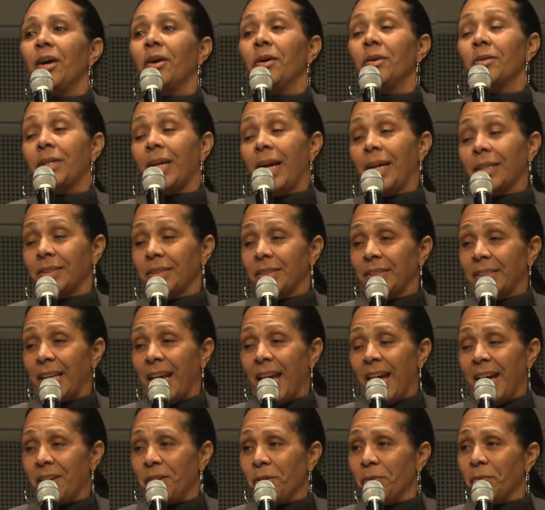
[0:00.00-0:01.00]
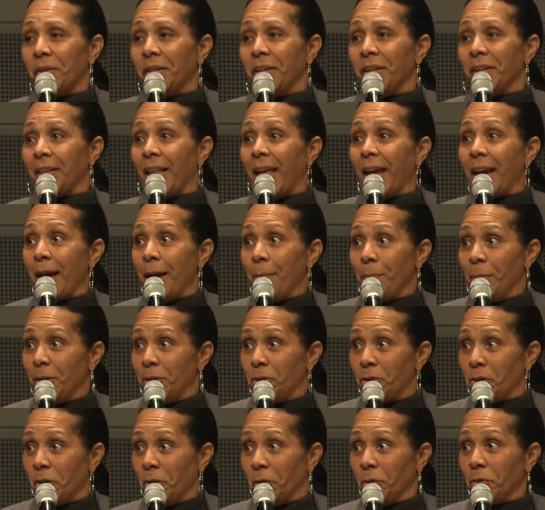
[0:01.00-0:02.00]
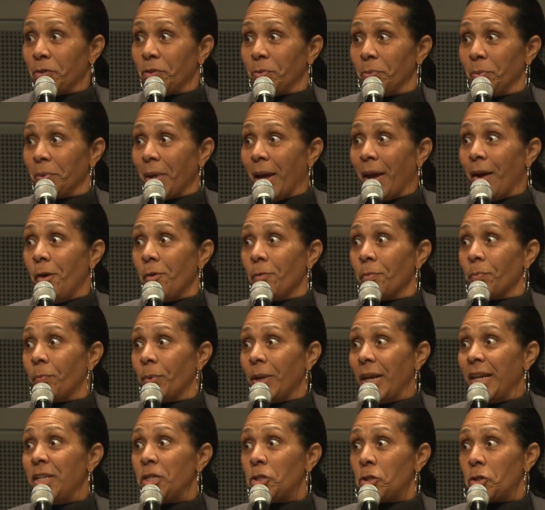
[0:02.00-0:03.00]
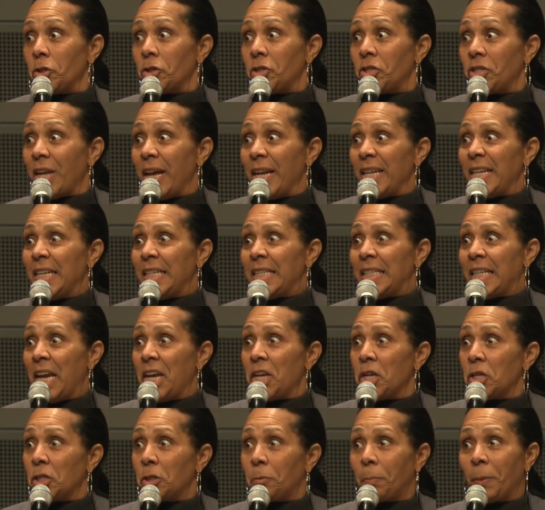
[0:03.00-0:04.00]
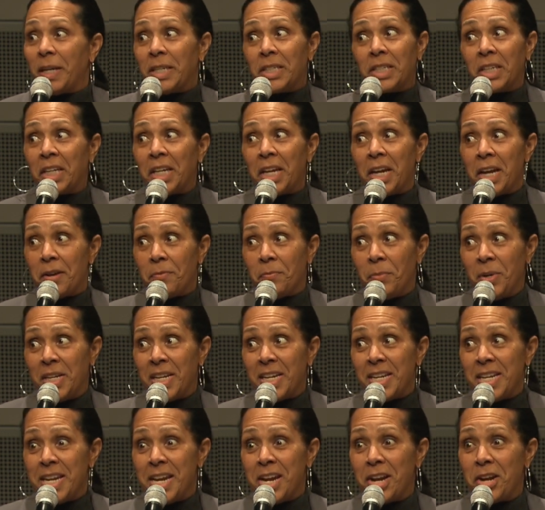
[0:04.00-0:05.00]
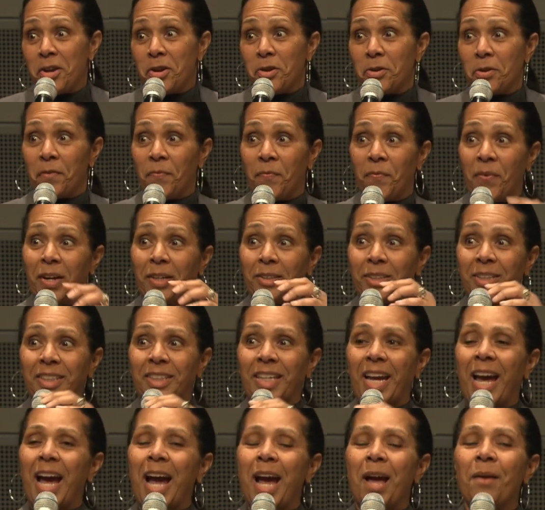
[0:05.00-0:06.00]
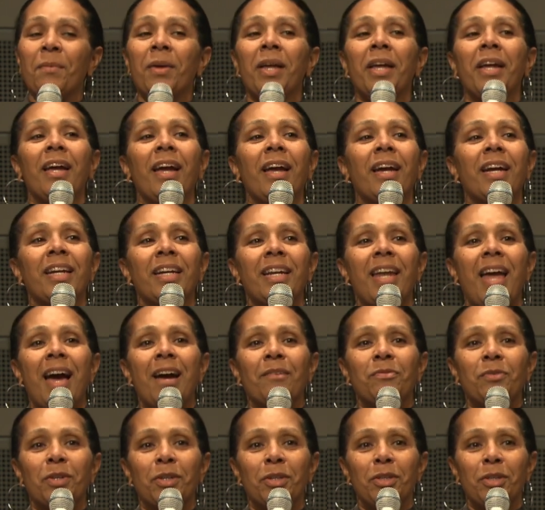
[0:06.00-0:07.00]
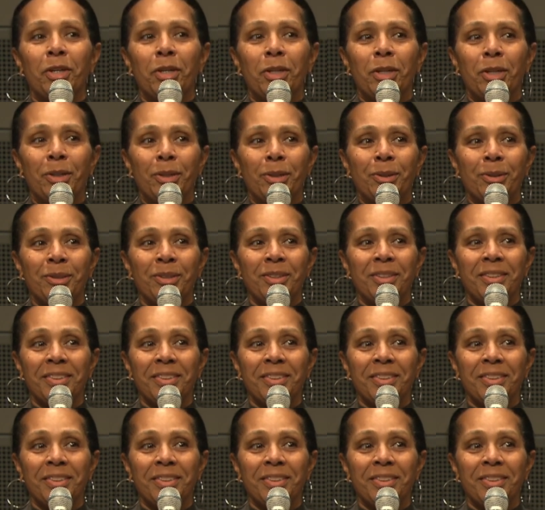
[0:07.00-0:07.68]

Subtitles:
Dr. Scott over here, like I'm in church on Easter Sunday. Say your speech again. We didn't hear you the first time. Good afternoon.